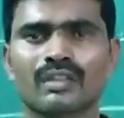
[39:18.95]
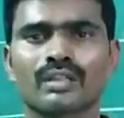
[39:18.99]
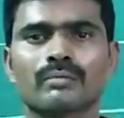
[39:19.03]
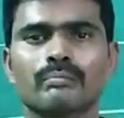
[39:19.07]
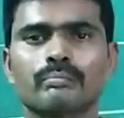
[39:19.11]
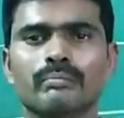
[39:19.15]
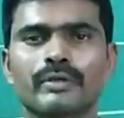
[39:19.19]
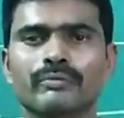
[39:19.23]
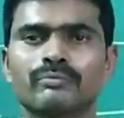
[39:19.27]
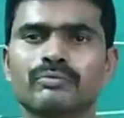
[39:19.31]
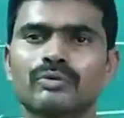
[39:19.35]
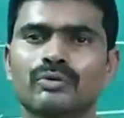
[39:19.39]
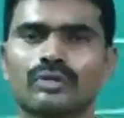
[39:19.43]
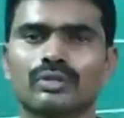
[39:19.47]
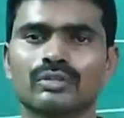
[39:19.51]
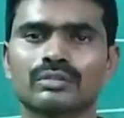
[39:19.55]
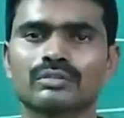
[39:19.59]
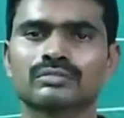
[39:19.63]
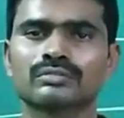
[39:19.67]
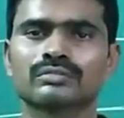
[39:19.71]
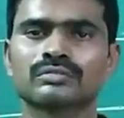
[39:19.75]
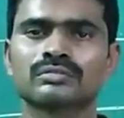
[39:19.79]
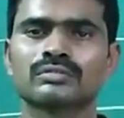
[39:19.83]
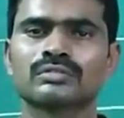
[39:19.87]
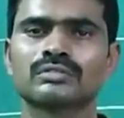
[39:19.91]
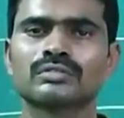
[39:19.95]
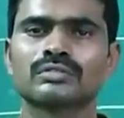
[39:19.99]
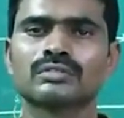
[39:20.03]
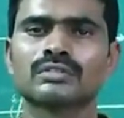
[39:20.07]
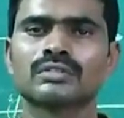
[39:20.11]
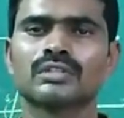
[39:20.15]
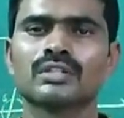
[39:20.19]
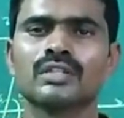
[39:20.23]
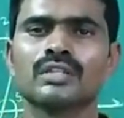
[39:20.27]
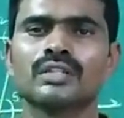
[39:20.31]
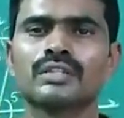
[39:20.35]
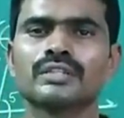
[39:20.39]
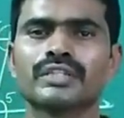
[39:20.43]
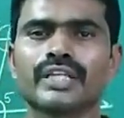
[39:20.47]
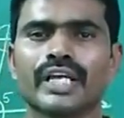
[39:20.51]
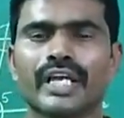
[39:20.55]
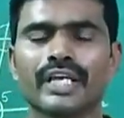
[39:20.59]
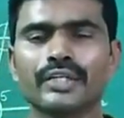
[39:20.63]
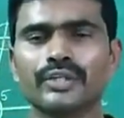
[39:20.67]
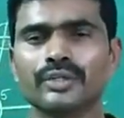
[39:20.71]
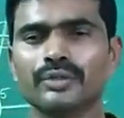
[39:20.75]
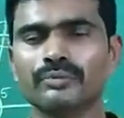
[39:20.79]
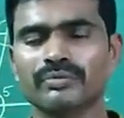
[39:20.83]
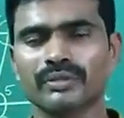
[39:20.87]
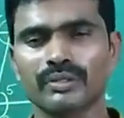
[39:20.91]
before.
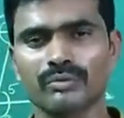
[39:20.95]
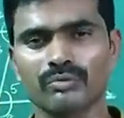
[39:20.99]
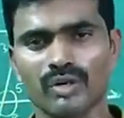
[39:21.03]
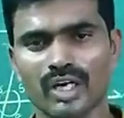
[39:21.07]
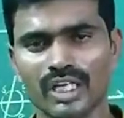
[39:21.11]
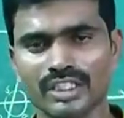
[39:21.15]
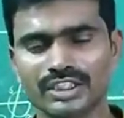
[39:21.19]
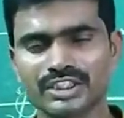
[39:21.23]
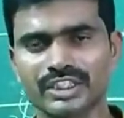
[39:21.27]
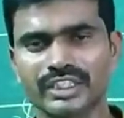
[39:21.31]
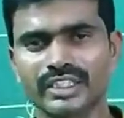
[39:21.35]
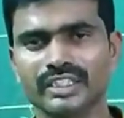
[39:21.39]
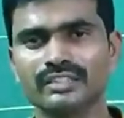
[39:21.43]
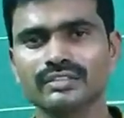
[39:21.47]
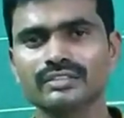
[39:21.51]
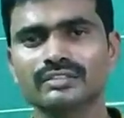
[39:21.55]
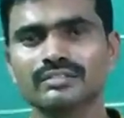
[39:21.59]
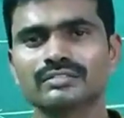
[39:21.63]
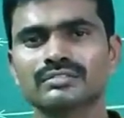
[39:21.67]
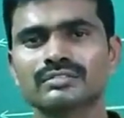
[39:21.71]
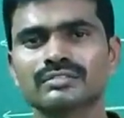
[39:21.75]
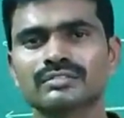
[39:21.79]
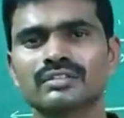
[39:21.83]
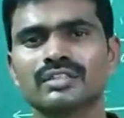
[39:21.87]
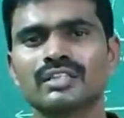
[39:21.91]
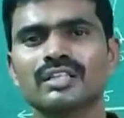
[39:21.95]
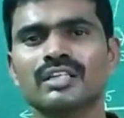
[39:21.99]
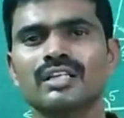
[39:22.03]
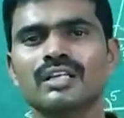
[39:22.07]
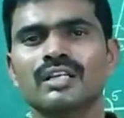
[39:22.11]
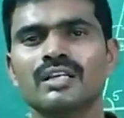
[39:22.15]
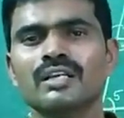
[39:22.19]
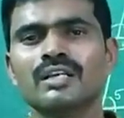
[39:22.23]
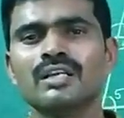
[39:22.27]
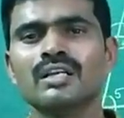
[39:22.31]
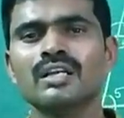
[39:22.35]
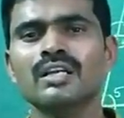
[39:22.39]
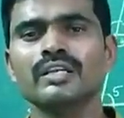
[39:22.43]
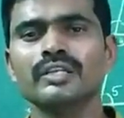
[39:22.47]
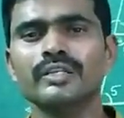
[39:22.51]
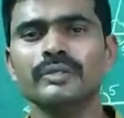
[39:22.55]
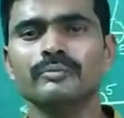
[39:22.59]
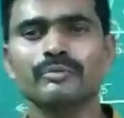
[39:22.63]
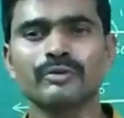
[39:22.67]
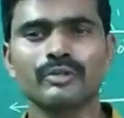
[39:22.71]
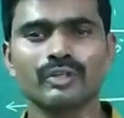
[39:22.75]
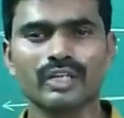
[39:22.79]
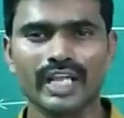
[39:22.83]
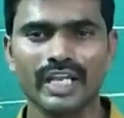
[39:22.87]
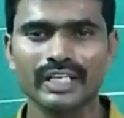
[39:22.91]
Thank you for watching.
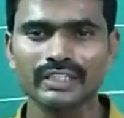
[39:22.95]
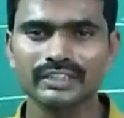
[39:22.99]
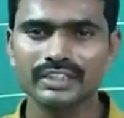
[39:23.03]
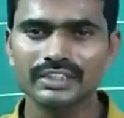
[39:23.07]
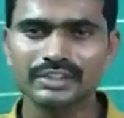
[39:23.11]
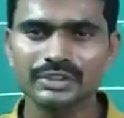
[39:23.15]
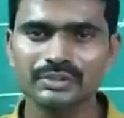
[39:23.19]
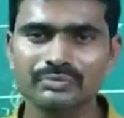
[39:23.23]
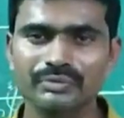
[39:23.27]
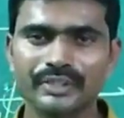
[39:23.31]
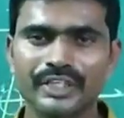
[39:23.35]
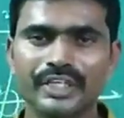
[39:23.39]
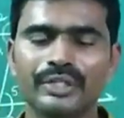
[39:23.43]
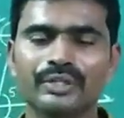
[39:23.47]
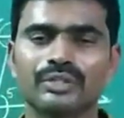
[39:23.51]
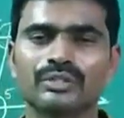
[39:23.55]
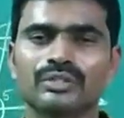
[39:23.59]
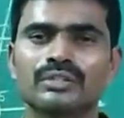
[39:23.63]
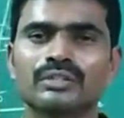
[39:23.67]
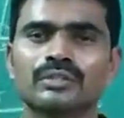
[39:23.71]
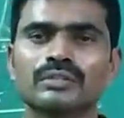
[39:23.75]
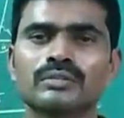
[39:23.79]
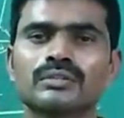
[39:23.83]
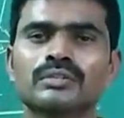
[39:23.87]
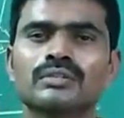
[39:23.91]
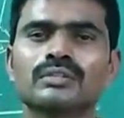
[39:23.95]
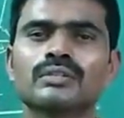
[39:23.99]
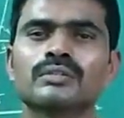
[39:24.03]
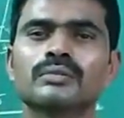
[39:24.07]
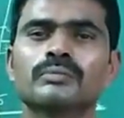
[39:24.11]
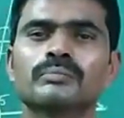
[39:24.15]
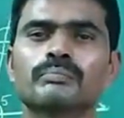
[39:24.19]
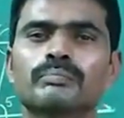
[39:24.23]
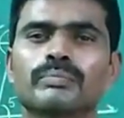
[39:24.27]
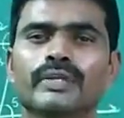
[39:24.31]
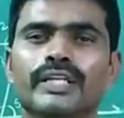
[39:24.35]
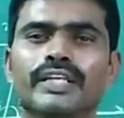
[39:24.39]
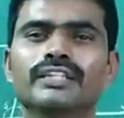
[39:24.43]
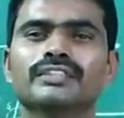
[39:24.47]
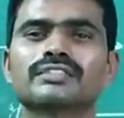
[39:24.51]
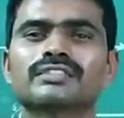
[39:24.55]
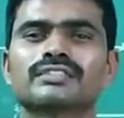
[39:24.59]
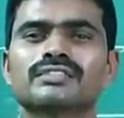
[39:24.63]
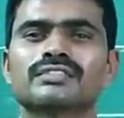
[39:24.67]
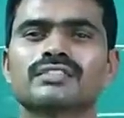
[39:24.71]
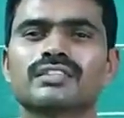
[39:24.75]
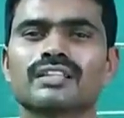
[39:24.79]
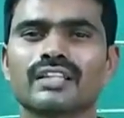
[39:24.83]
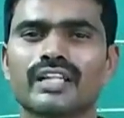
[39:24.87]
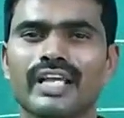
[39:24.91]
If you like this video,
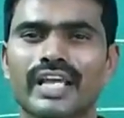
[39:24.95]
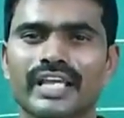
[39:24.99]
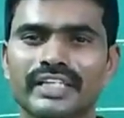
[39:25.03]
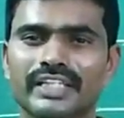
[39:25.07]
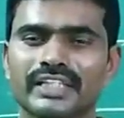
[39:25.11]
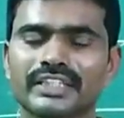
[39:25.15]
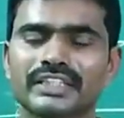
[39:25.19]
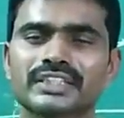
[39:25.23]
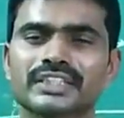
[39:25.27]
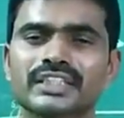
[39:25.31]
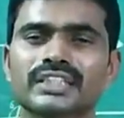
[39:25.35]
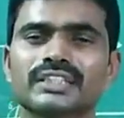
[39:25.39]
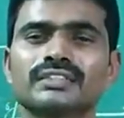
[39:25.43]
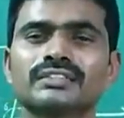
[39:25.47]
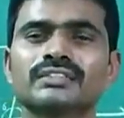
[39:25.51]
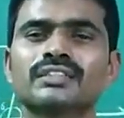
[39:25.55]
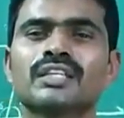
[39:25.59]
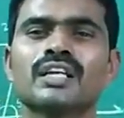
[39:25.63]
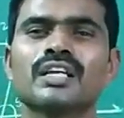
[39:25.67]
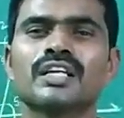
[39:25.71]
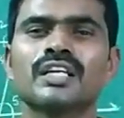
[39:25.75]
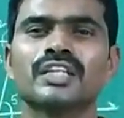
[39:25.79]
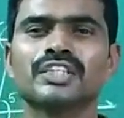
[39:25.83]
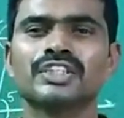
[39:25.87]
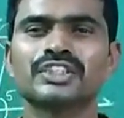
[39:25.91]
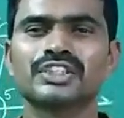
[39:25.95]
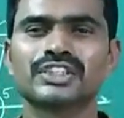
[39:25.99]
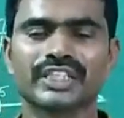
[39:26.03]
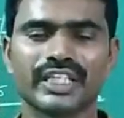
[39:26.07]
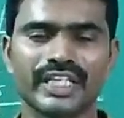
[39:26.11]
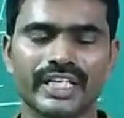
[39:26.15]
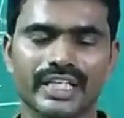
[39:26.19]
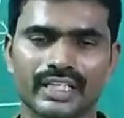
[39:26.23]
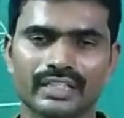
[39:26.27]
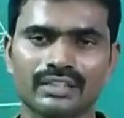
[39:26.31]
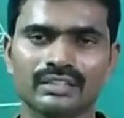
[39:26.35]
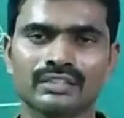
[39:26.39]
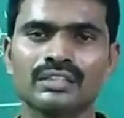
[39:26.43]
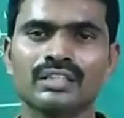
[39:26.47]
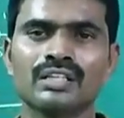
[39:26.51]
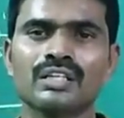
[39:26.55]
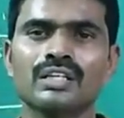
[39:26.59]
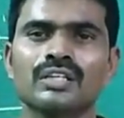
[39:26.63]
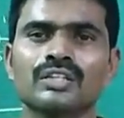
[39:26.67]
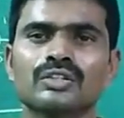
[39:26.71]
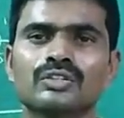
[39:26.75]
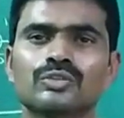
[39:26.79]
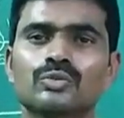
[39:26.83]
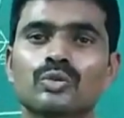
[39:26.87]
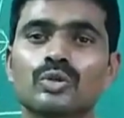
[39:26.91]
please like it and share
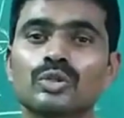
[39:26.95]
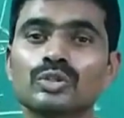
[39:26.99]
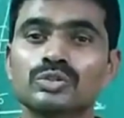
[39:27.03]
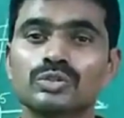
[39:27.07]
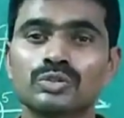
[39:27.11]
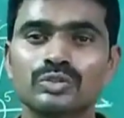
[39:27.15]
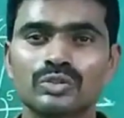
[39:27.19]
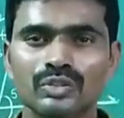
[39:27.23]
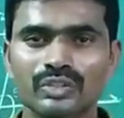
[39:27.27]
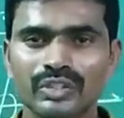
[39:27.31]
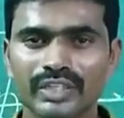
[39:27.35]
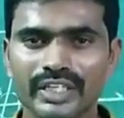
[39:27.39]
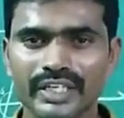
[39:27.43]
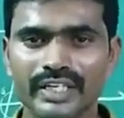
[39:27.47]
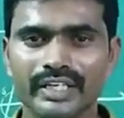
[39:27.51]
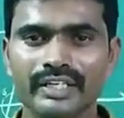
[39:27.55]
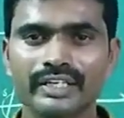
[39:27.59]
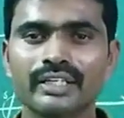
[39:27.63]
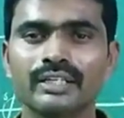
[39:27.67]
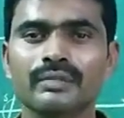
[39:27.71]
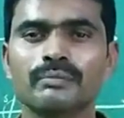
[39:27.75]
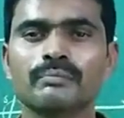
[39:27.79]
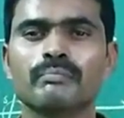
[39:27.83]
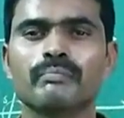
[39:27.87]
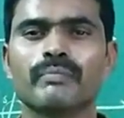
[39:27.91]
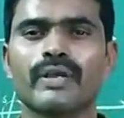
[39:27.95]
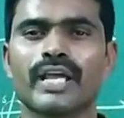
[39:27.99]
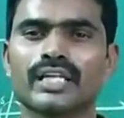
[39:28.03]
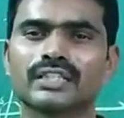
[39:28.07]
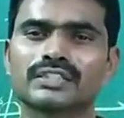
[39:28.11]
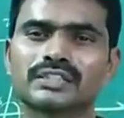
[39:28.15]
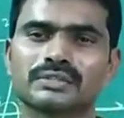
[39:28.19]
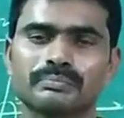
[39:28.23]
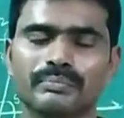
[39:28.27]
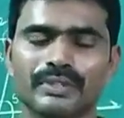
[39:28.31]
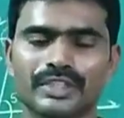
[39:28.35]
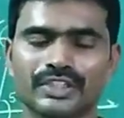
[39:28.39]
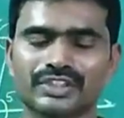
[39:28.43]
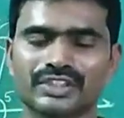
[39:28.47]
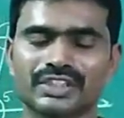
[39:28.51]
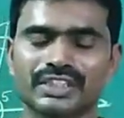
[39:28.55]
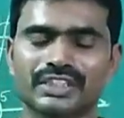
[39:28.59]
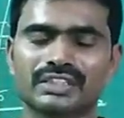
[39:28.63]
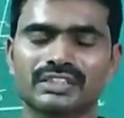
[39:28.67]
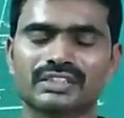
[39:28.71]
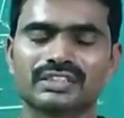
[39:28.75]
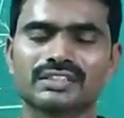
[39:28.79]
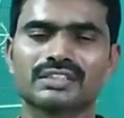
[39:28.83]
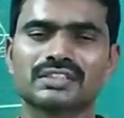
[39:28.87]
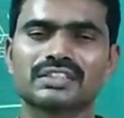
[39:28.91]
those who need maths
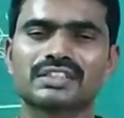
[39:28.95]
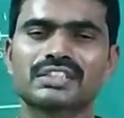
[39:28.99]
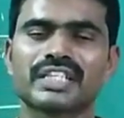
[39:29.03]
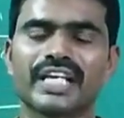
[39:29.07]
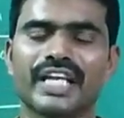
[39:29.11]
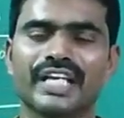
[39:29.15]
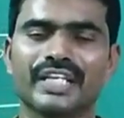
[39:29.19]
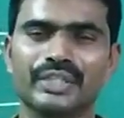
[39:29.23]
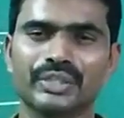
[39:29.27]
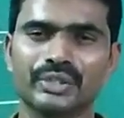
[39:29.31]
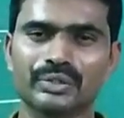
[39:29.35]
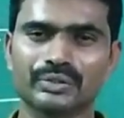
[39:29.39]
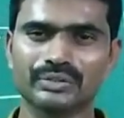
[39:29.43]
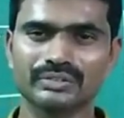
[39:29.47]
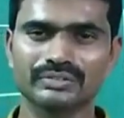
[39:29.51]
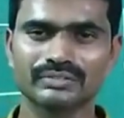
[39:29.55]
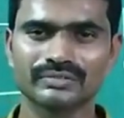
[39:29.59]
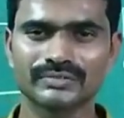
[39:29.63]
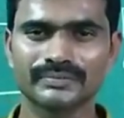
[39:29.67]
basics. Thank you.